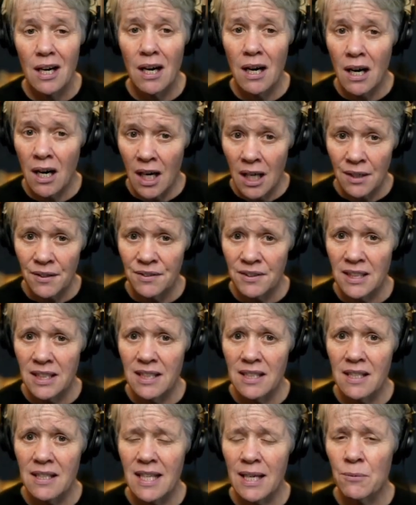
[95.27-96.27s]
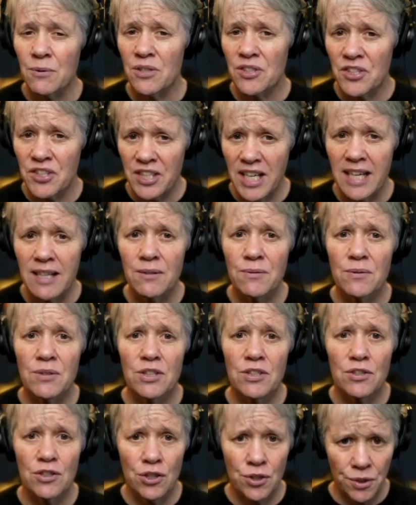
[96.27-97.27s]
Often they will
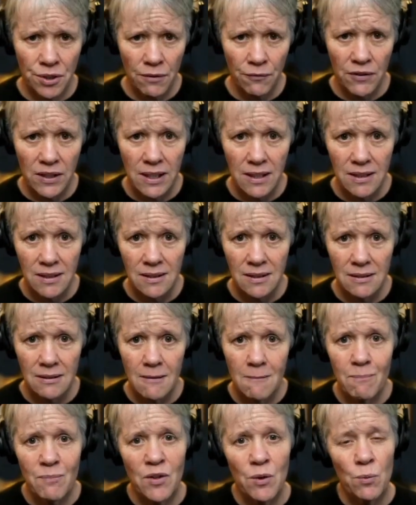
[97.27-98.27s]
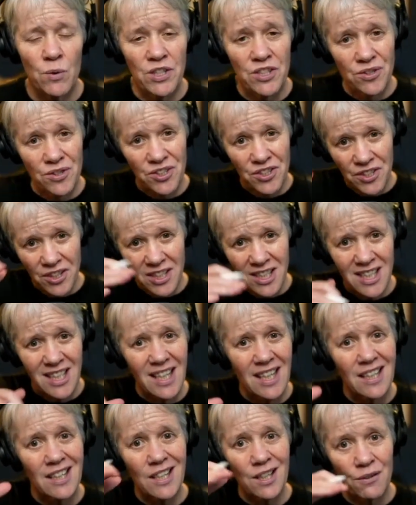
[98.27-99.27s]
sound trivial. When you start to
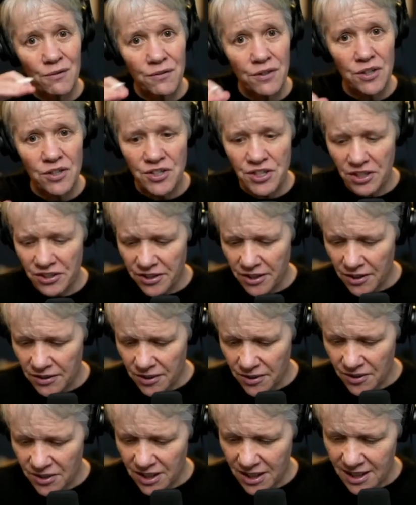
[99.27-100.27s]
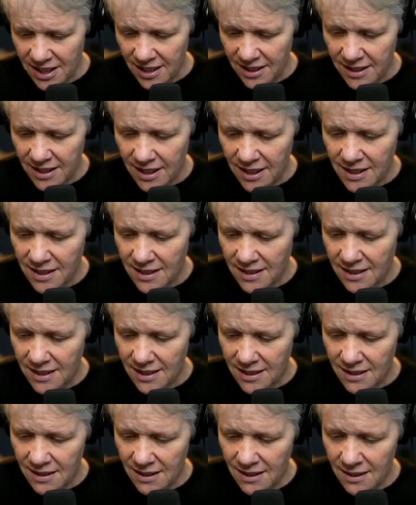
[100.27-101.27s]
get convergence on those indignities,
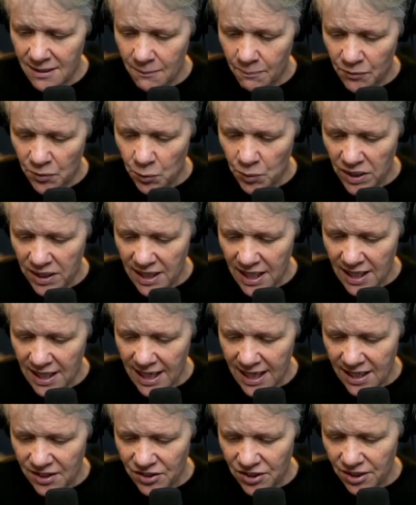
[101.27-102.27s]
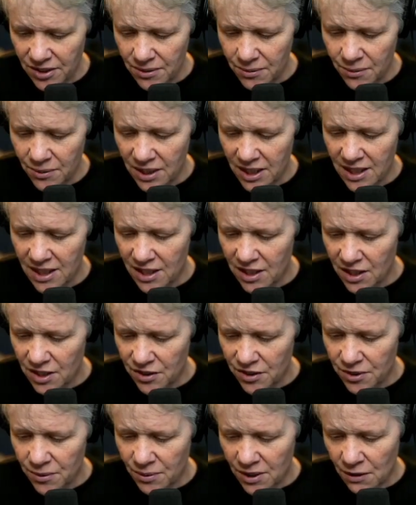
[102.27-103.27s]
we then ask you
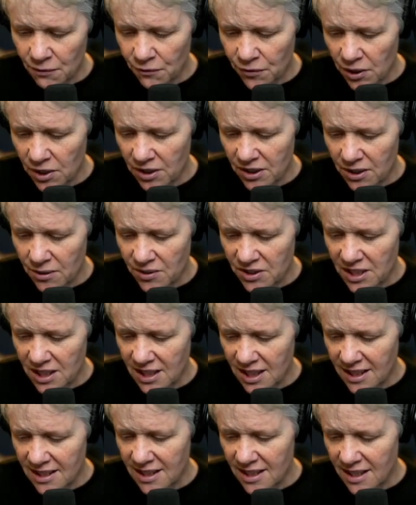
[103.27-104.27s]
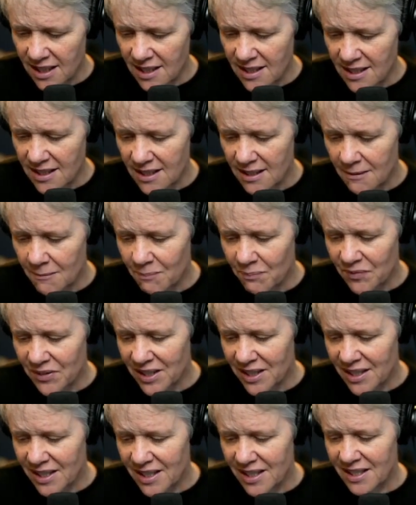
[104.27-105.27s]
to convert those indignities
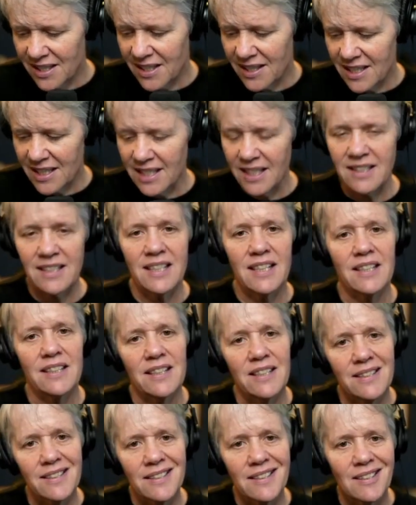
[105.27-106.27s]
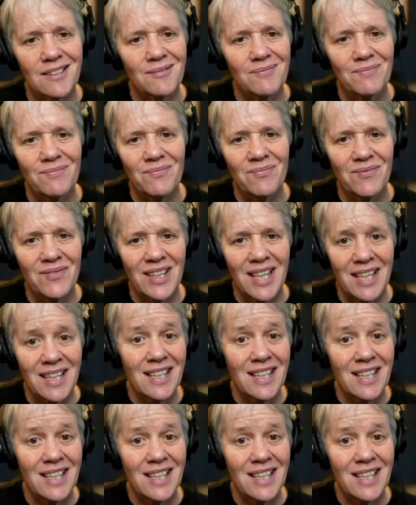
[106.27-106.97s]
to the dignity list. And